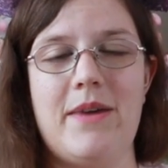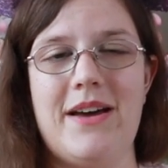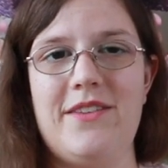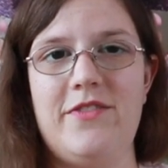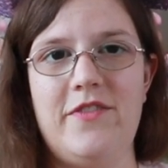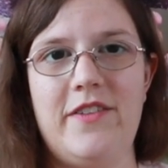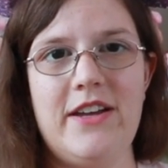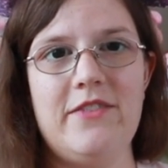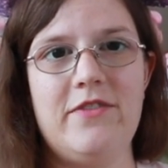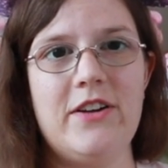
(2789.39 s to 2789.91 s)
my
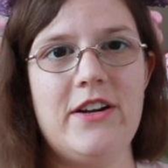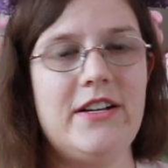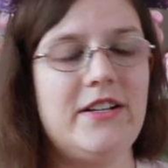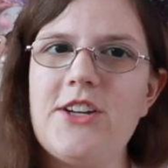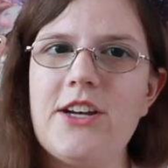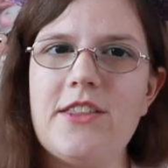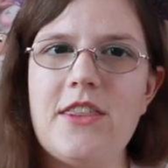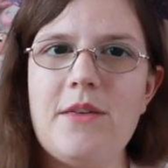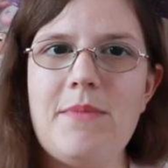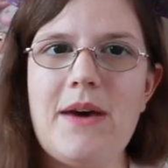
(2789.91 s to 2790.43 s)
favorite.
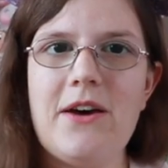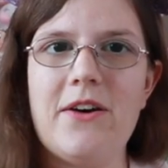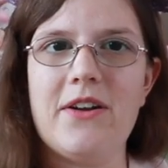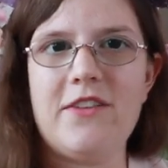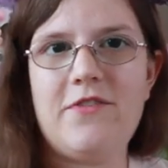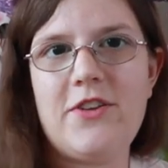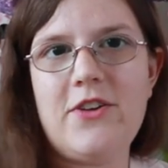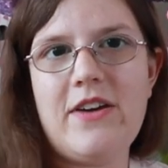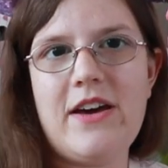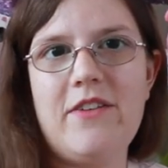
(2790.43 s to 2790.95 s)
Check them out
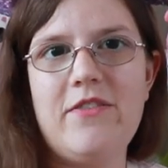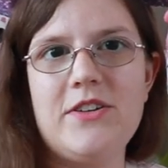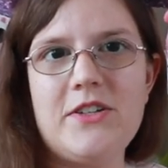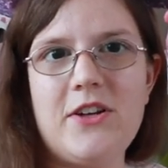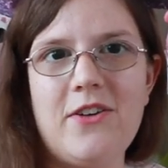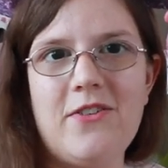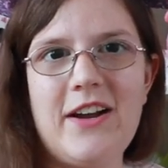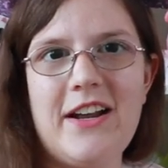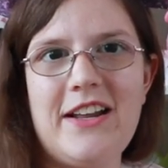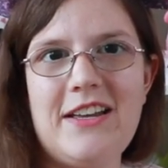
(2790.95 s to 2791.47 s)
if you haven't
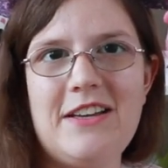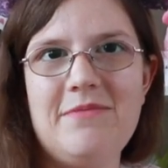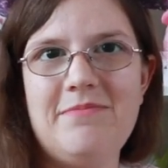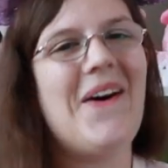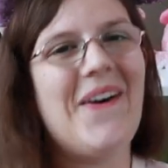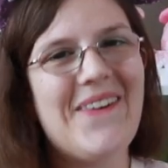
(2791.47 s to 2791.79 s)
already.